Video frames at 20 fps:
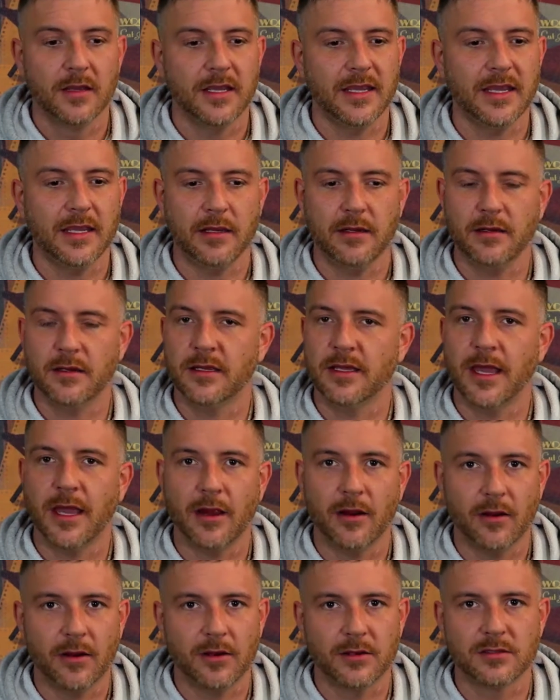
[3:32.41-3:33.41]
Eat
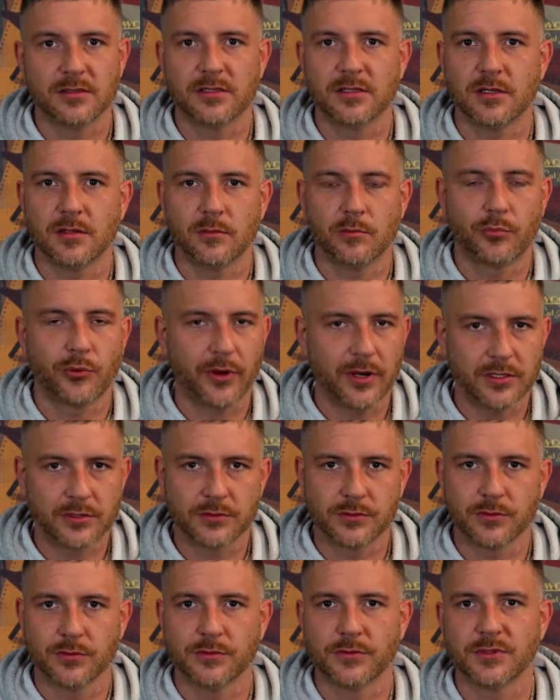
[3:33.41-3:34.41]
carrots and
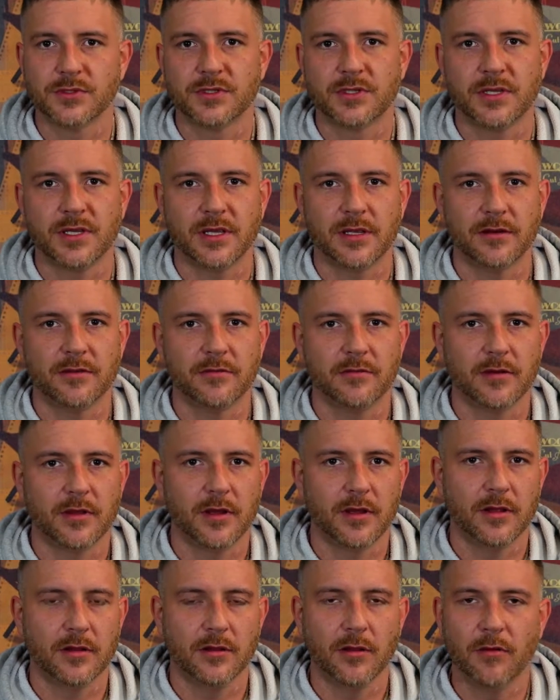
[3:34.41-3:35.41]
pretzels and
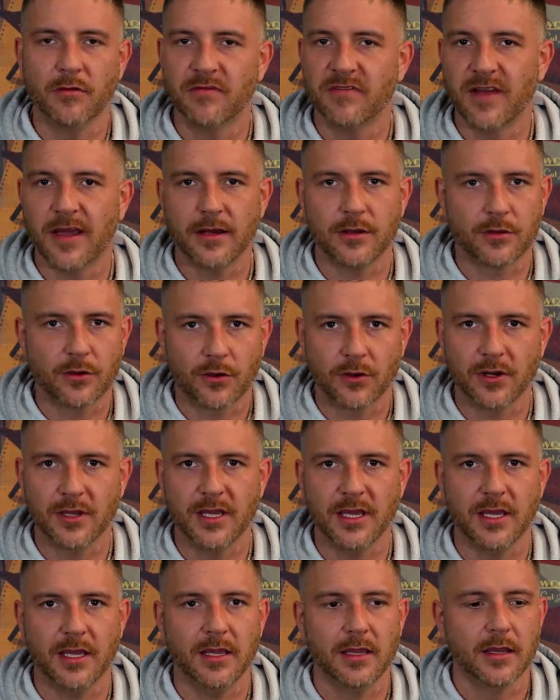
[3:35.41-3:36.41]
low-fat
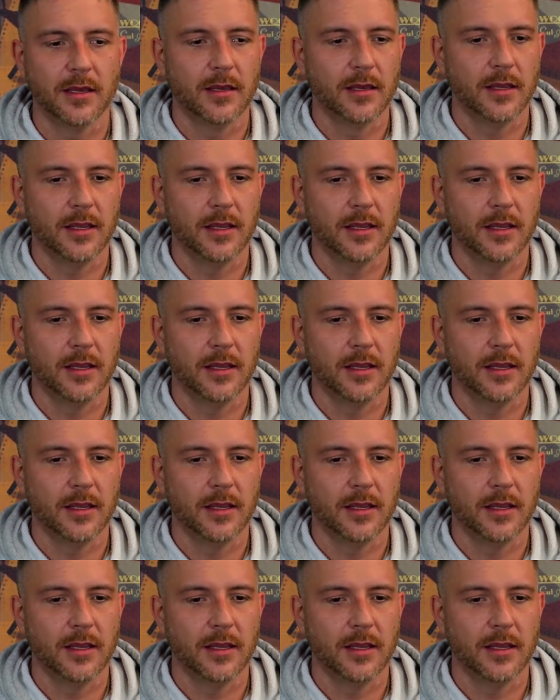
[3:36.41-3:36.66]
turkey